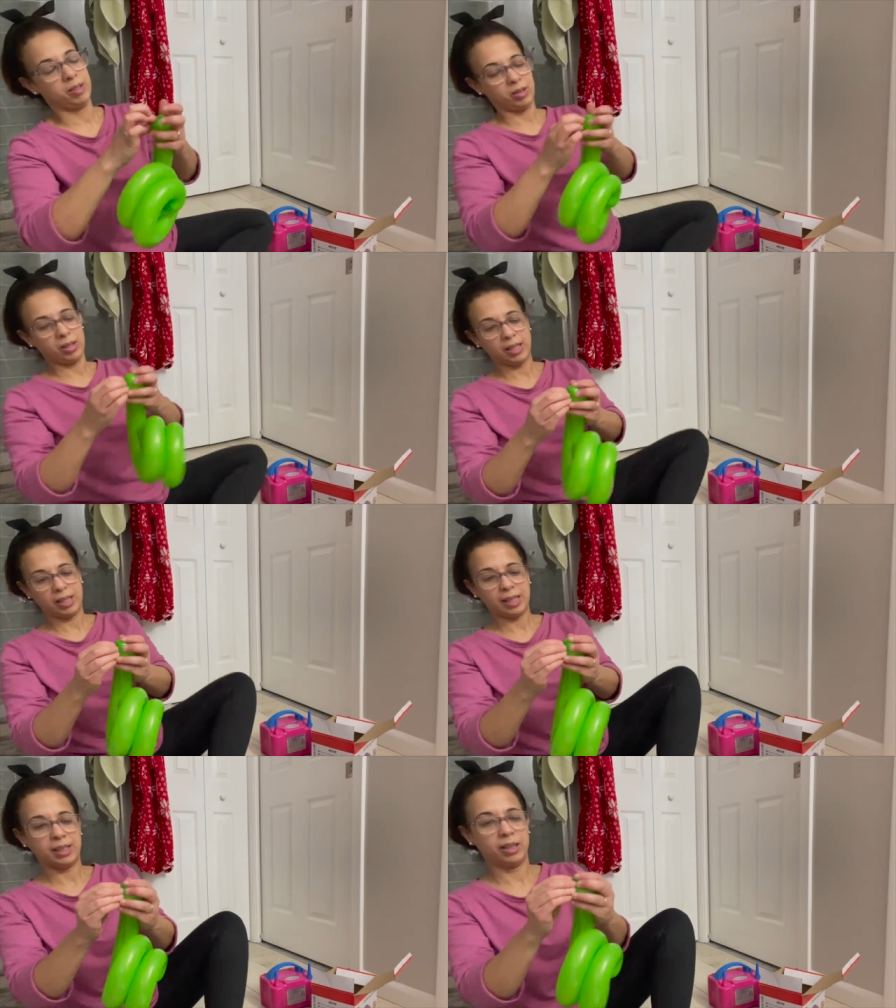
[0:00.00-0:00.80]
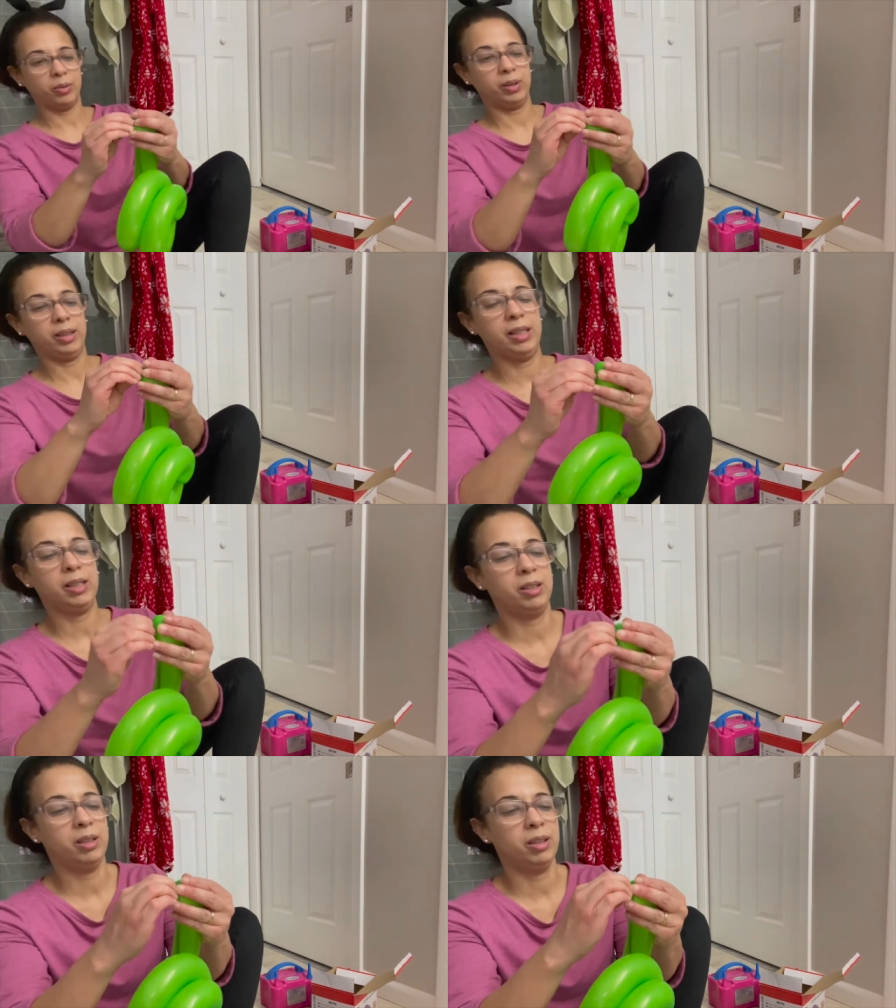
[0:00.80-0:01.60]
trying to get that one
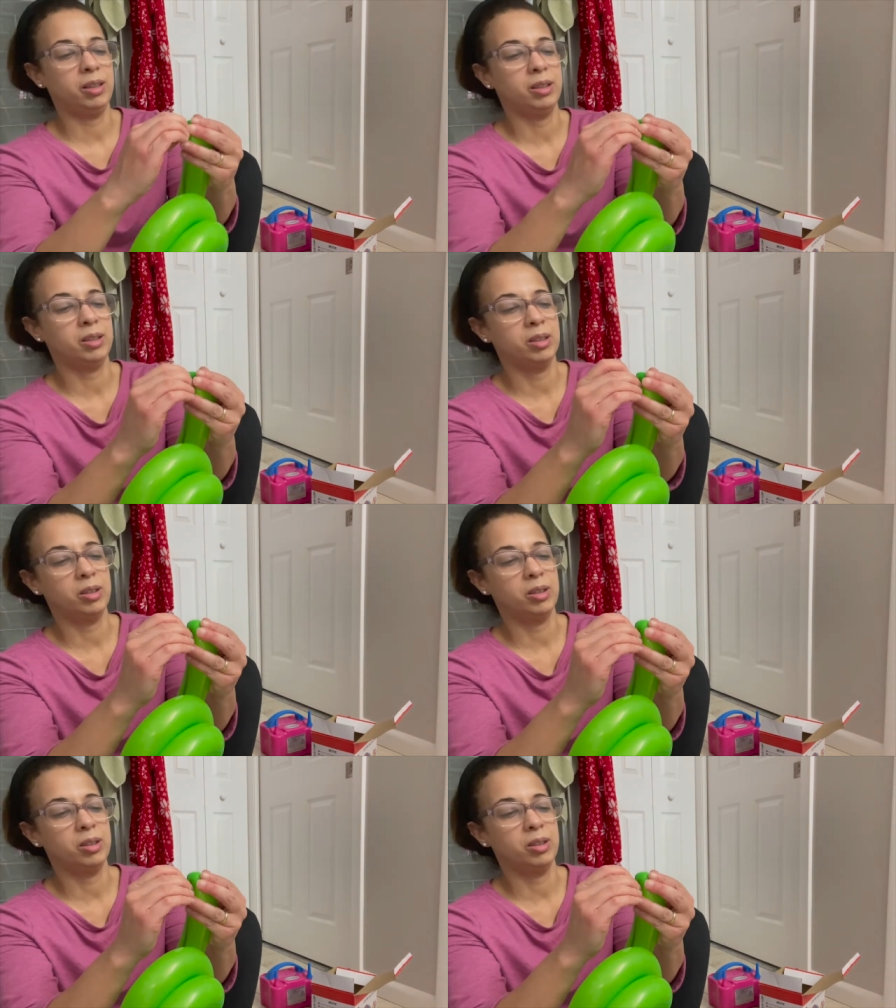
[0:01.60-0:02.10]
in here. So